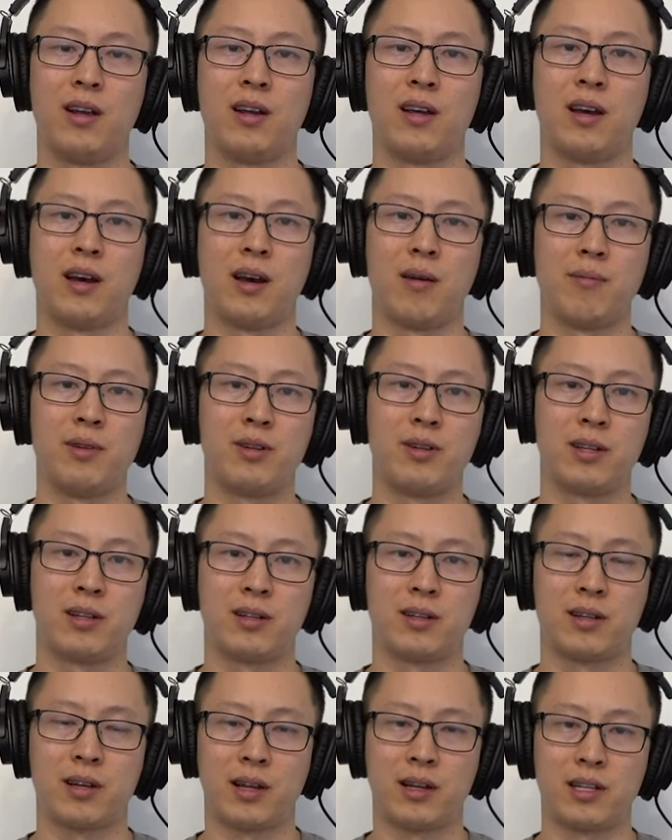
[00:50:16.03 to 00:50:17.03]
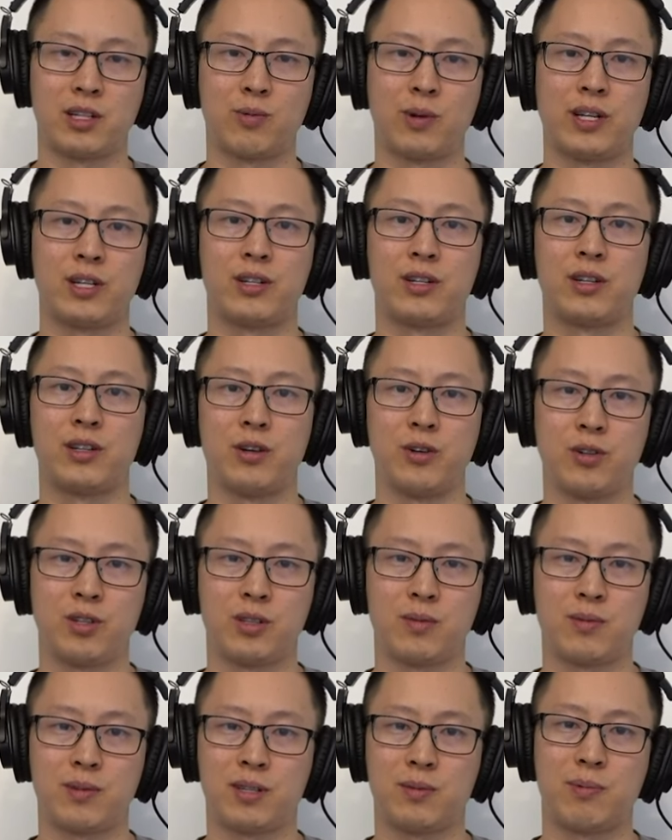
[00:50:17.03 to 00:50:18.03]
um, you can kind of switch to
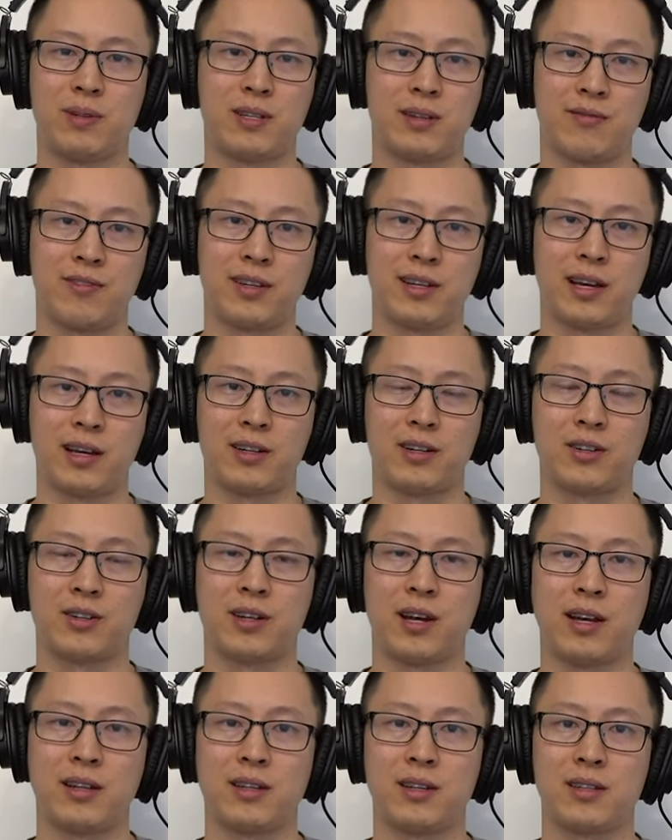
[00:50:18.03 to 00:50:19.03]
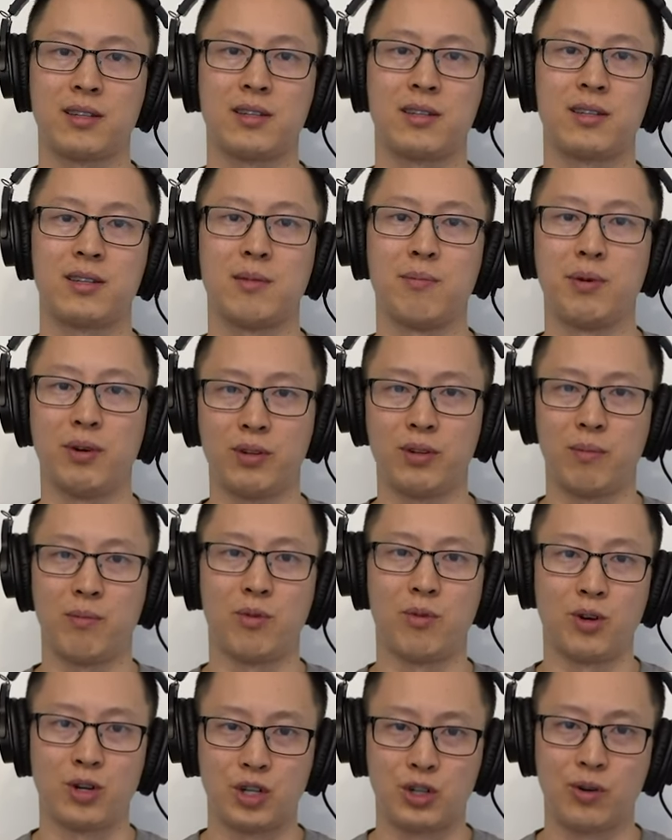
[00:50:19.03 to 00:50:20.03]
those specific exercises to build up
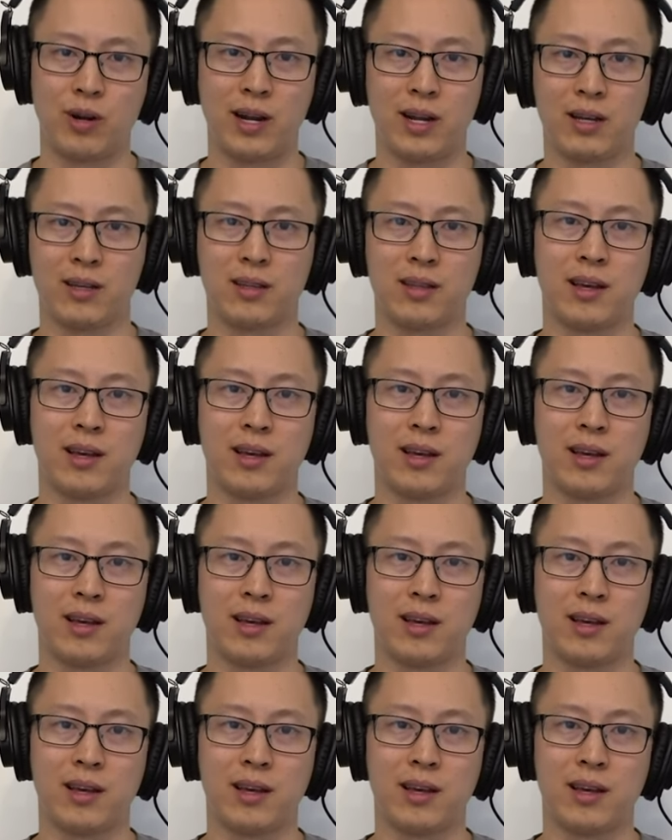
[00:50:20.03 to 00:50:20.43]
more strength.